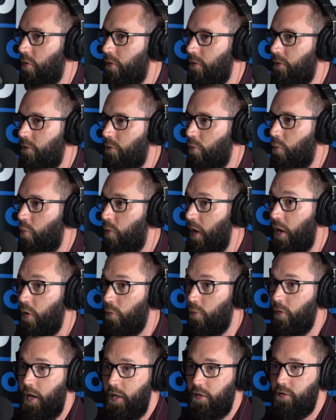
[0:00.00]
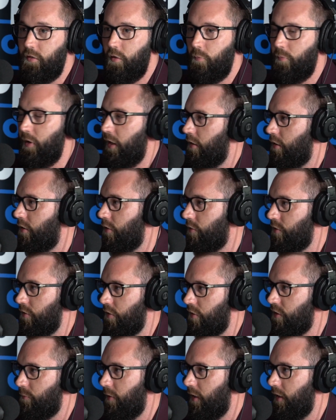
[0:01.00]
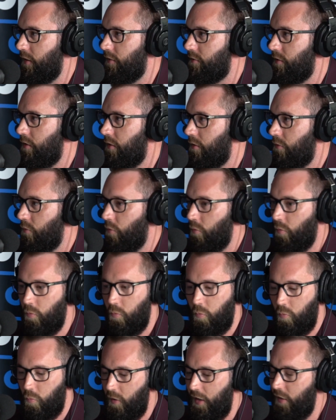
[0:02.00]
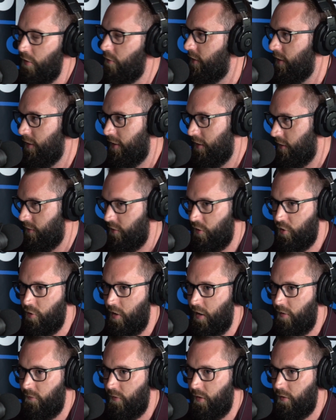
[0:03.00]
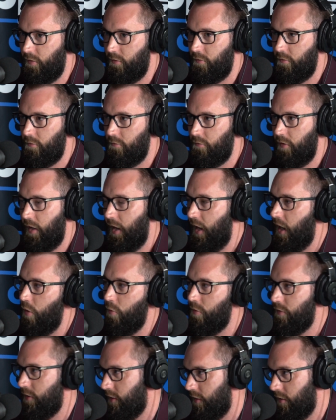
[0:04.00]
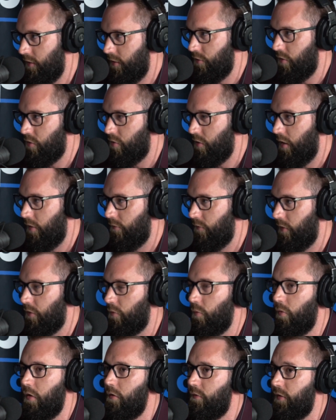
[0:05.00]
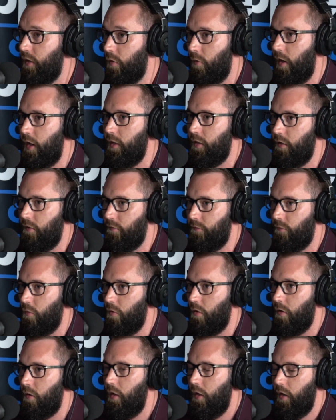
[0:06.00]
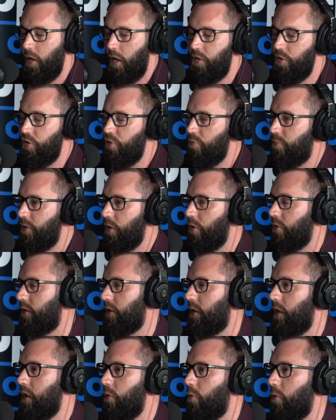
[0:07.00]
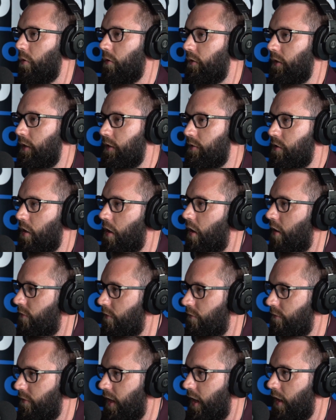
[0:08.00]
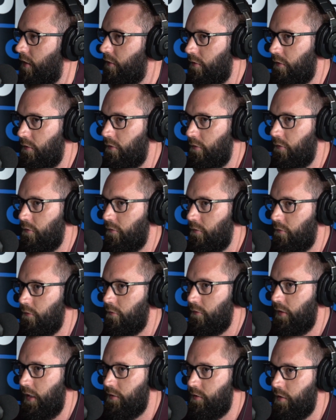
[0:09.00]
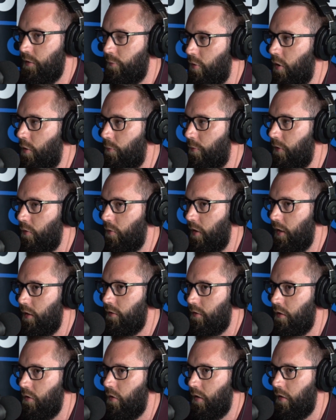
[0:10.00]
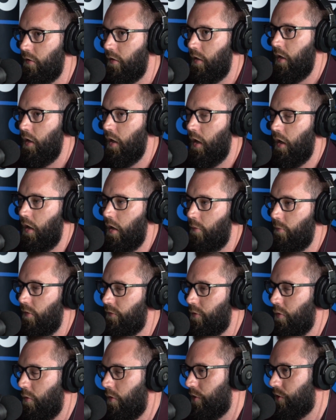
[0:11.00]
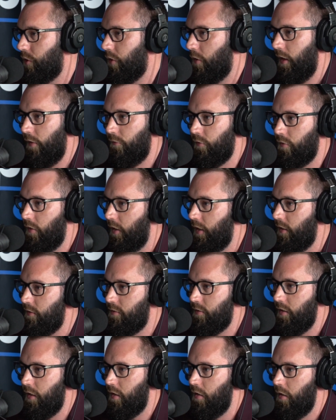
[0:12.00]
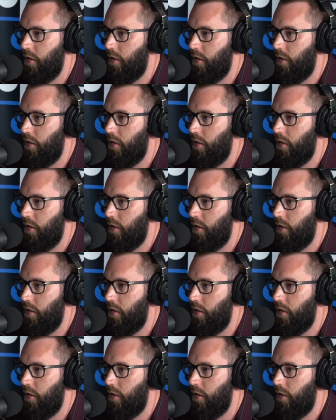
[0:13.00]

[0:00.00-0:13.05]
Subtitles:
well-ranked competitors in your space? Where are they getting their traffic? How are they getting their traffic? What are they ranking for? And you build the keyword list off of that. That's the appropriate way to do it. Of course, you'll have clients that